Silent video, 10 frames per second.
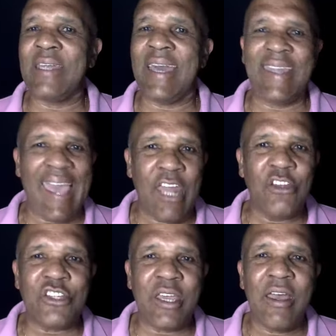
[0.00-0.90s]
and
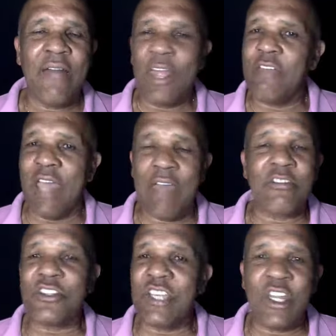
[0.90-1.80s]
energy than you've ever
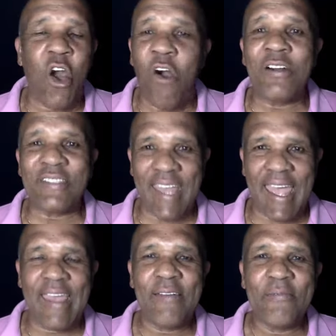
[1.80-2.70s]
seen all
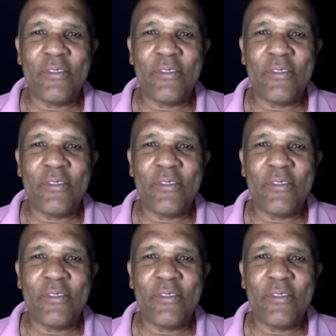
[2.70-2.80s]
day?